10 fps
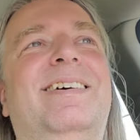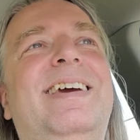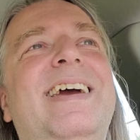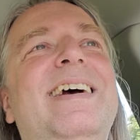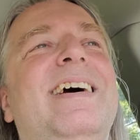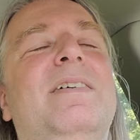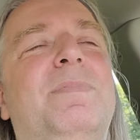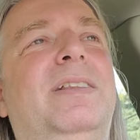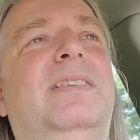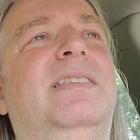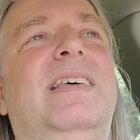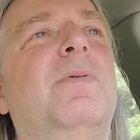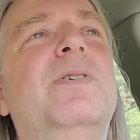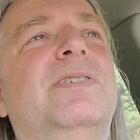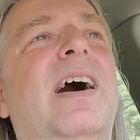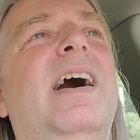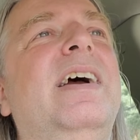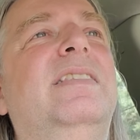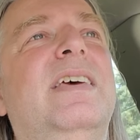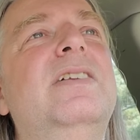Okay, but there was a
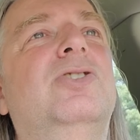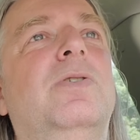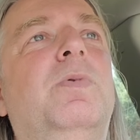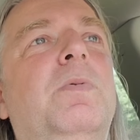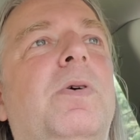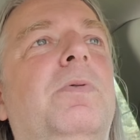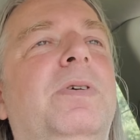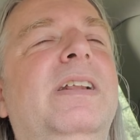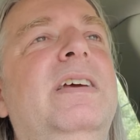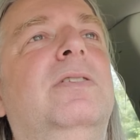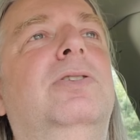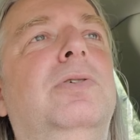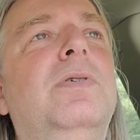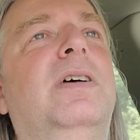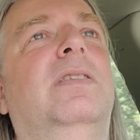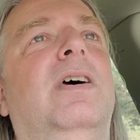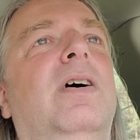high tension. We were really into it.